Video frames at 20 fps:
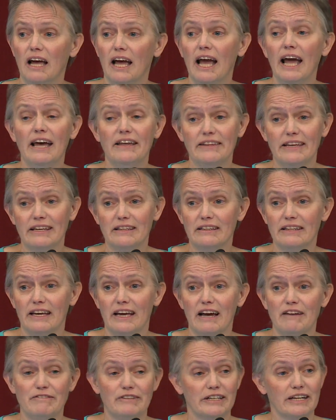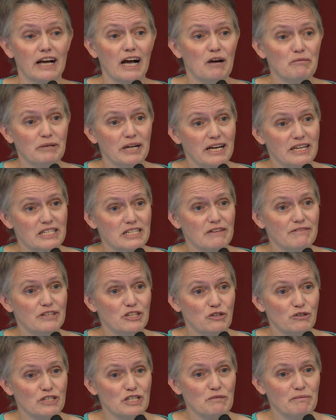And they, they have very comprehensive
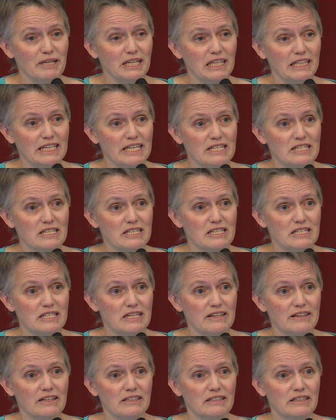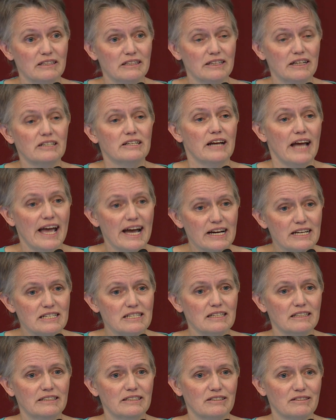endorsement lists. They're, they're an
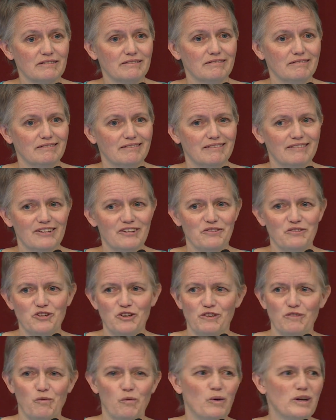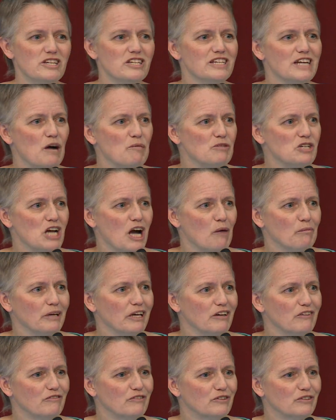excellent sort of one-stop
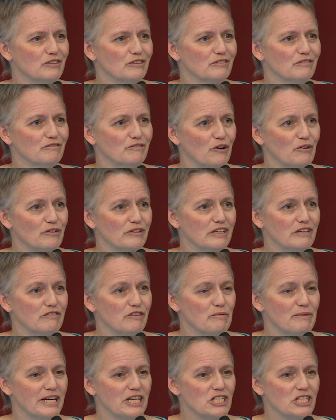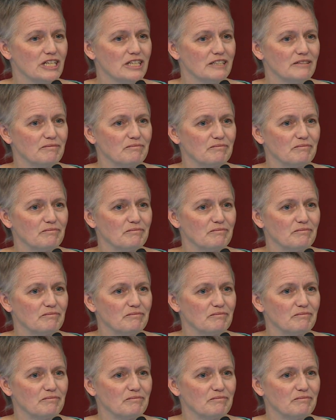shopping for voter information.